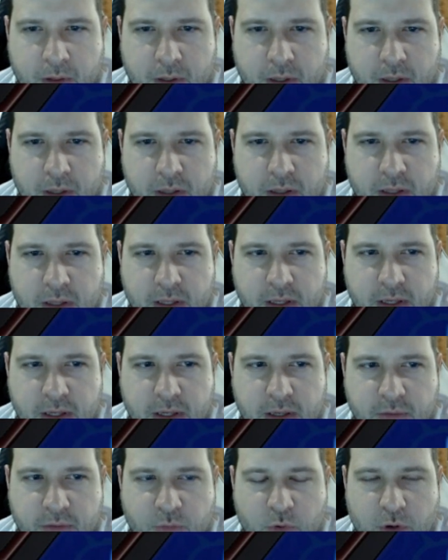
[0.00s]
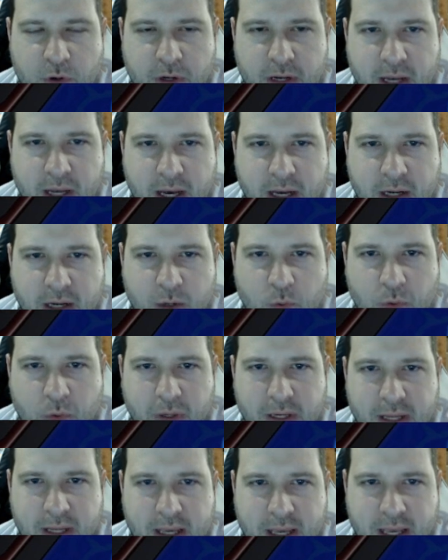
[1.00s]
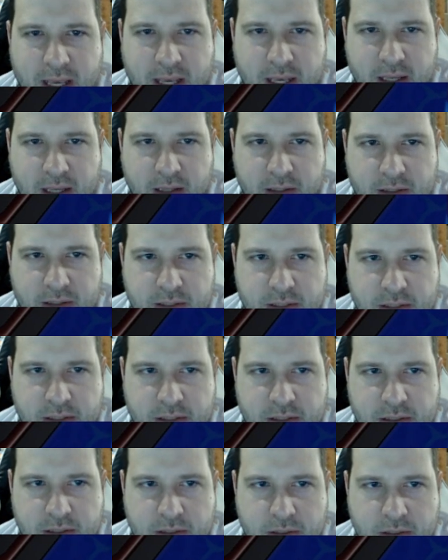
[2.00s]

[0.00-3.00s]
And then if we're not going to hands,